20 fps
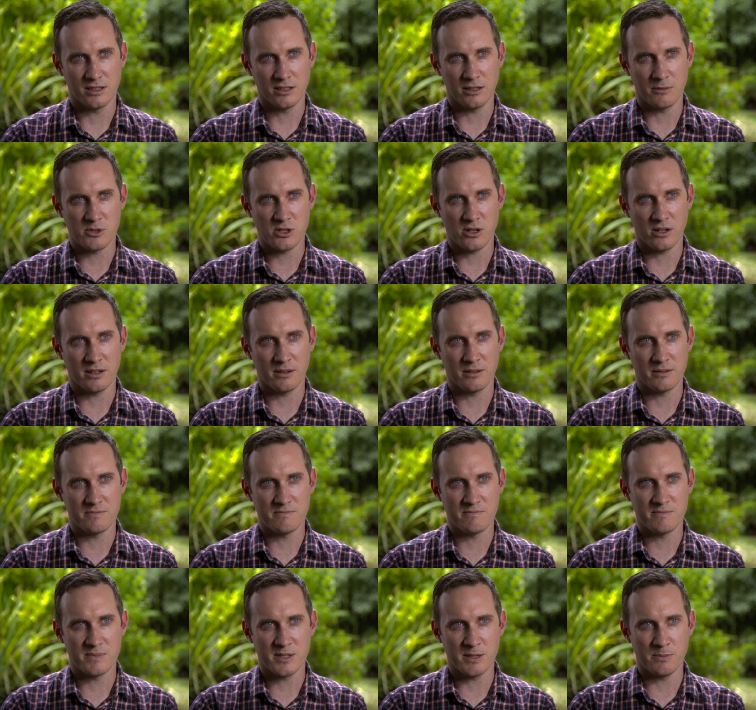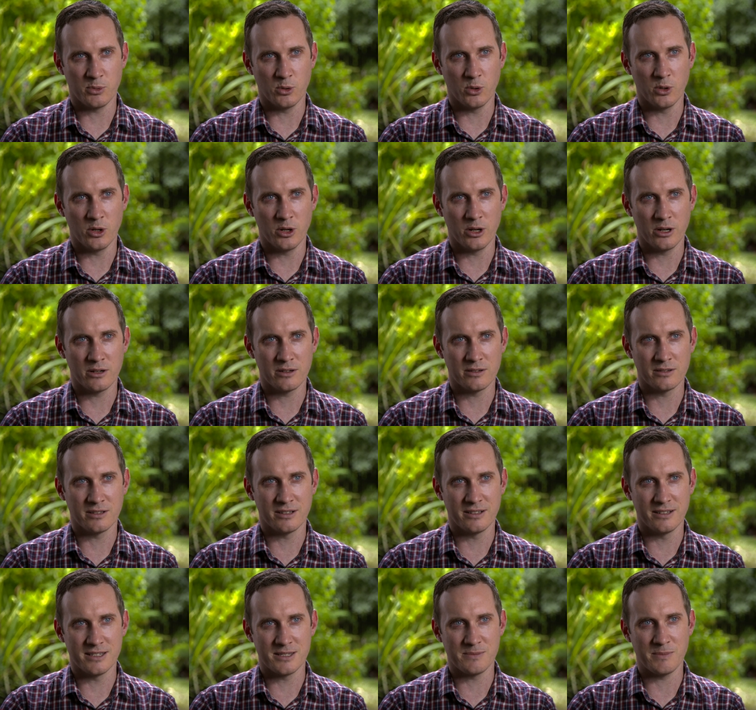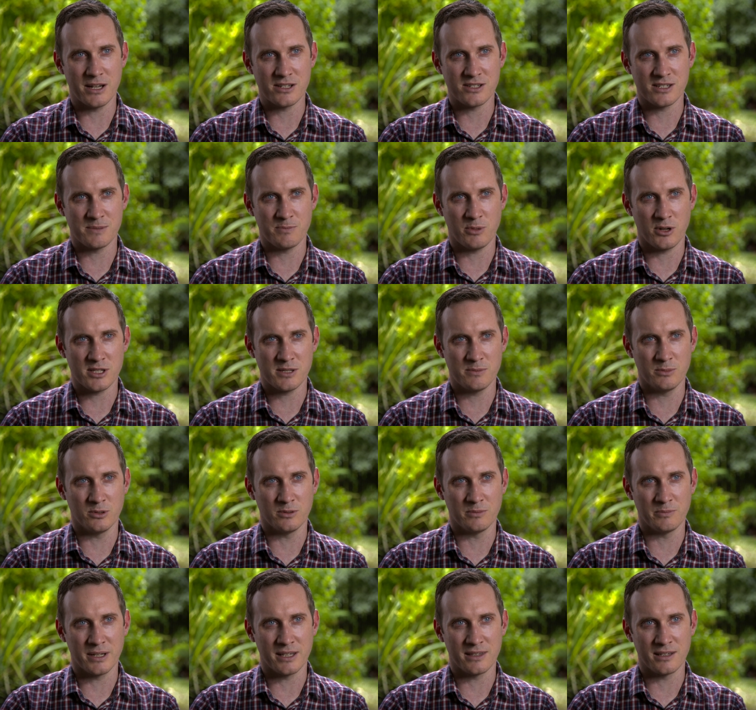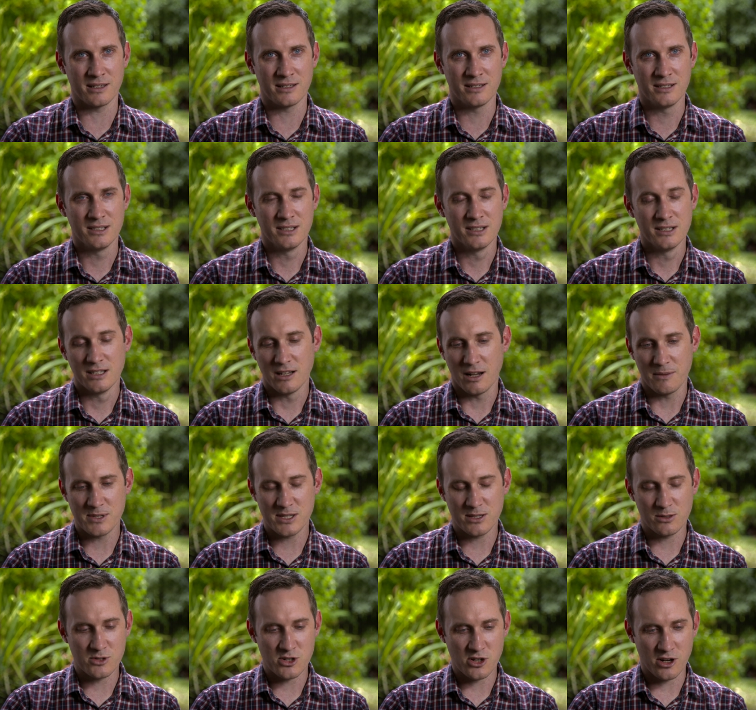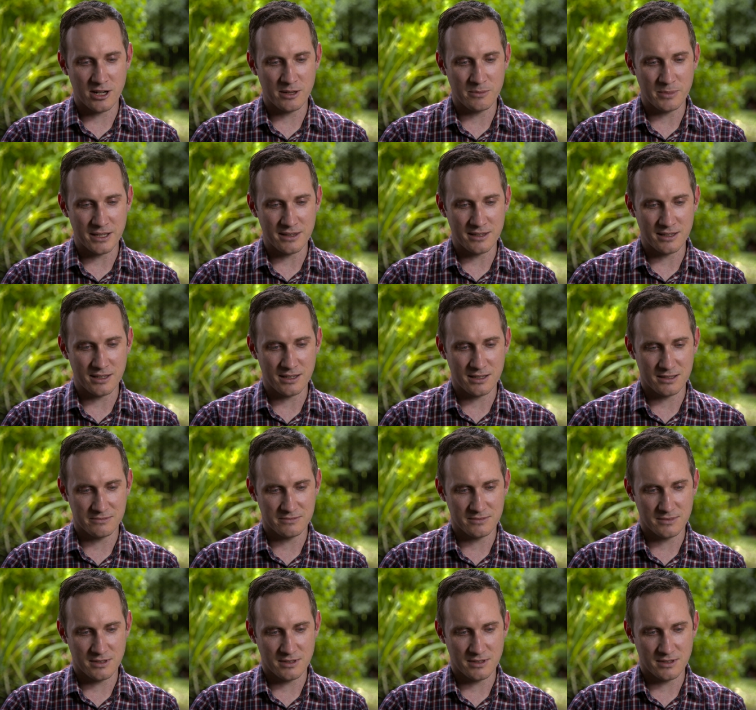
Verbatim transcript: I'm trying to support her as much as possible and I'm still trying to be the